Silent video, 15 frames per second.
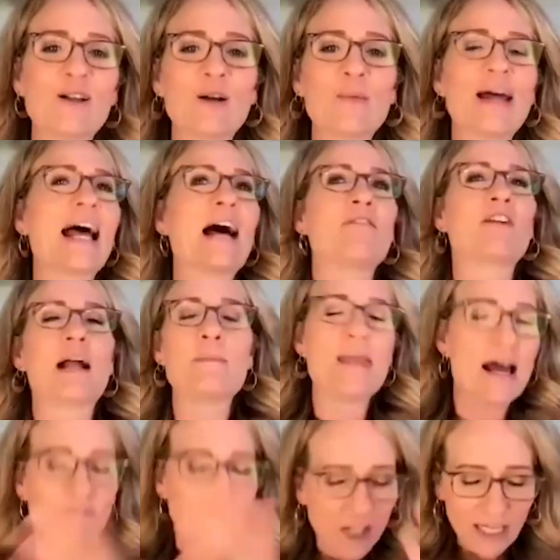whatever. I'm
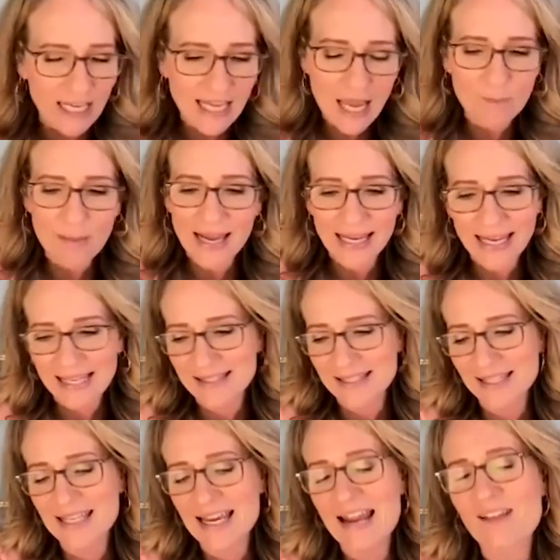never going to get my kid
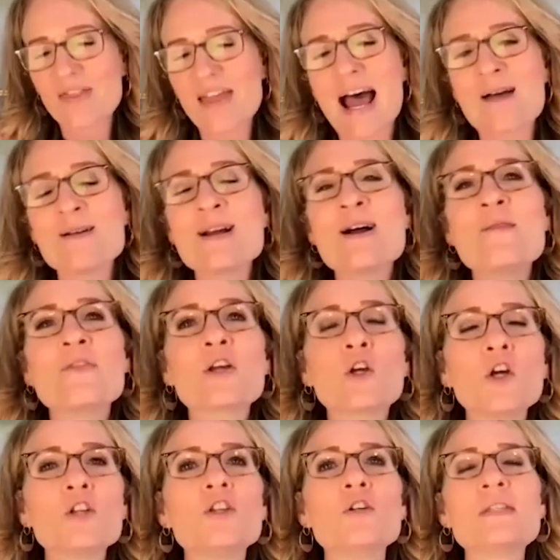to take that. The
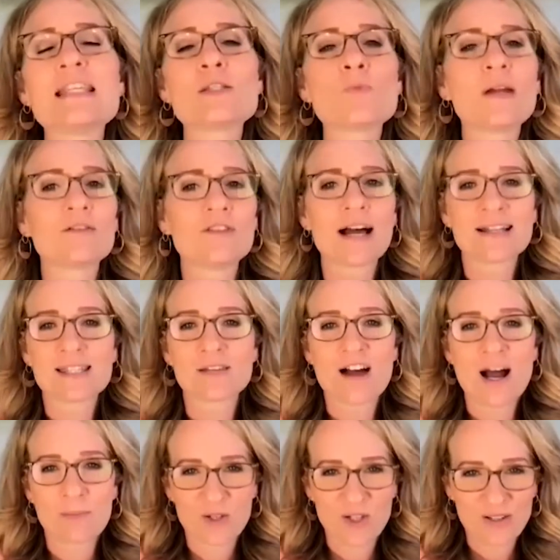good news is we have lots of
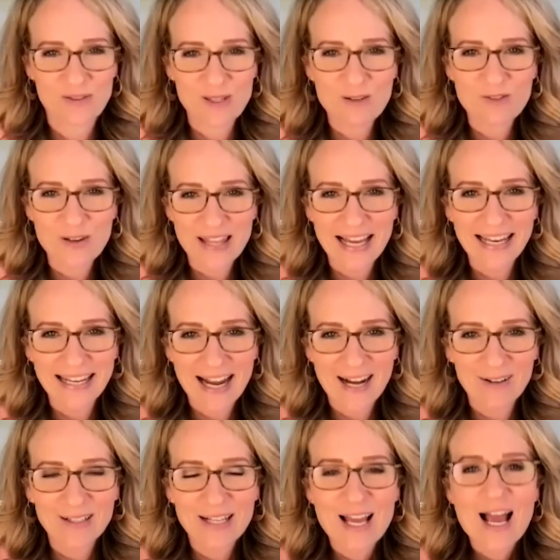options for that
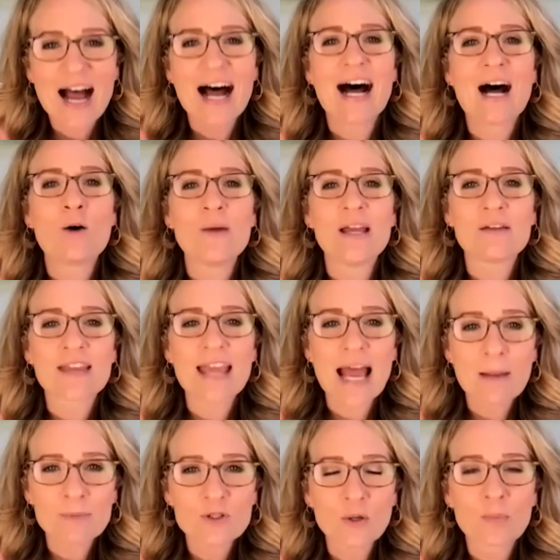now. We have
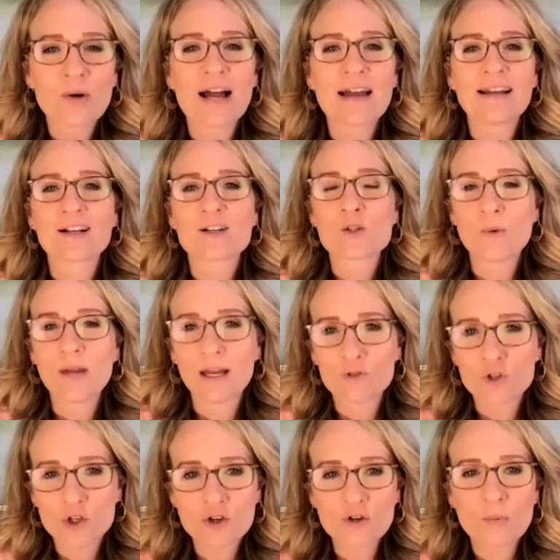capsule products, we have
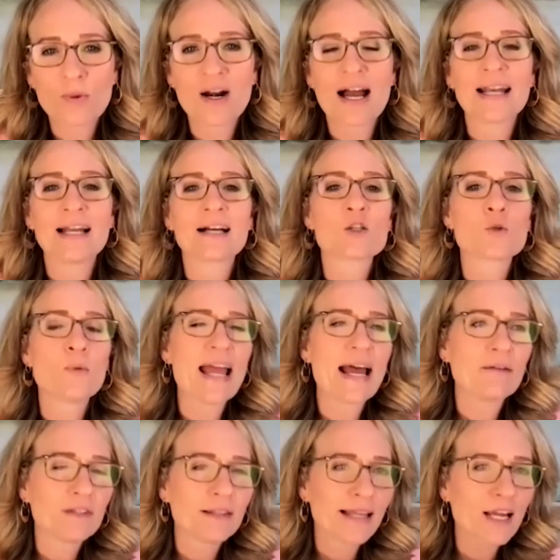chew products, we
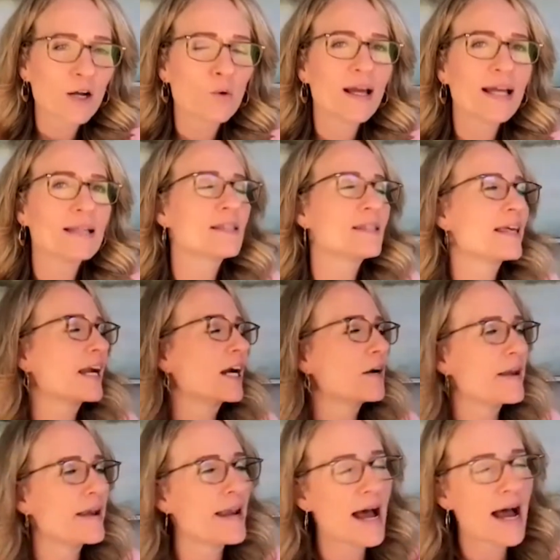have liquids that
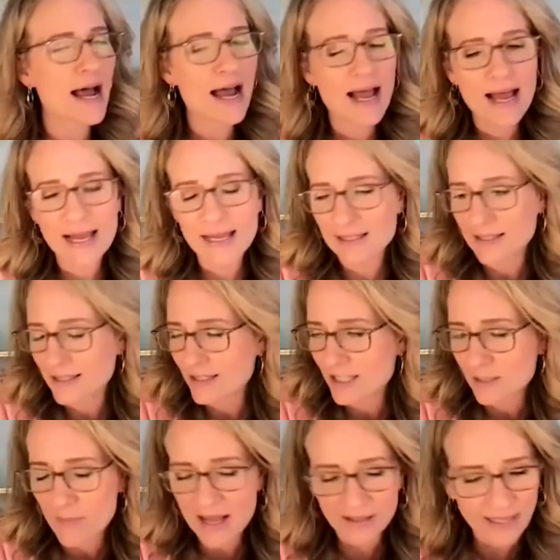are not
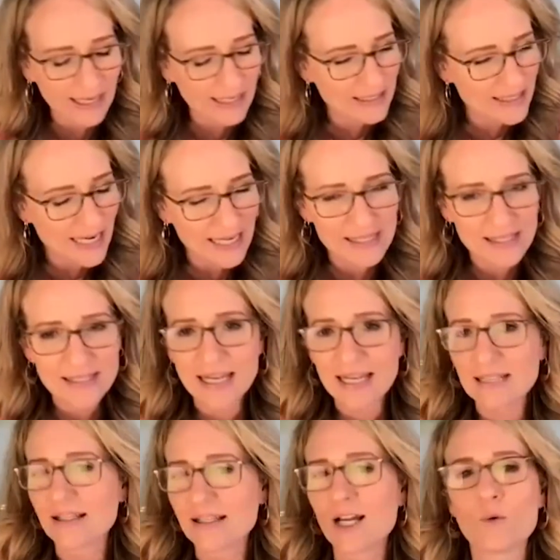smelling and
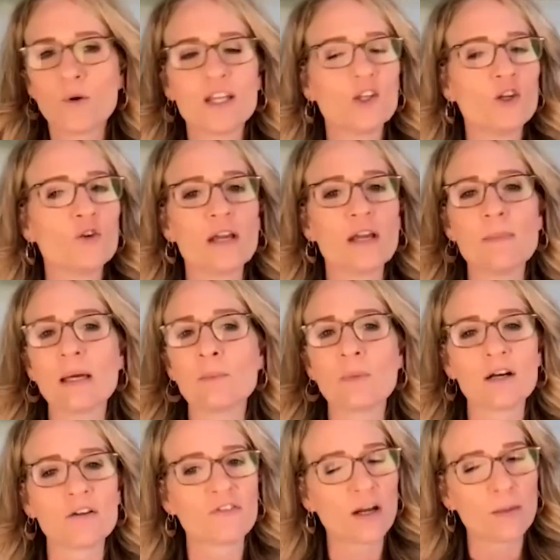tasting like what you
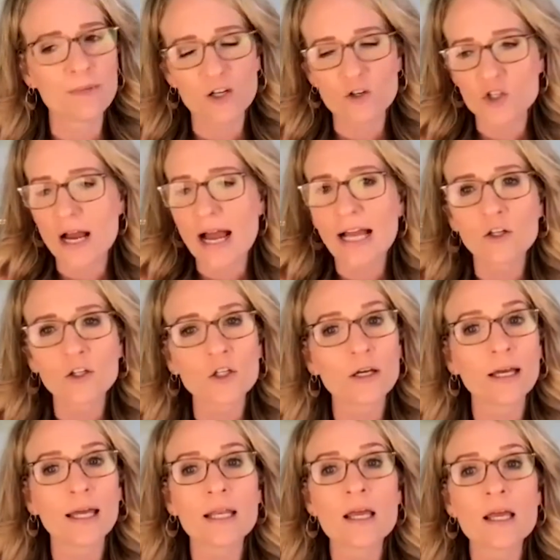remember from your childhood,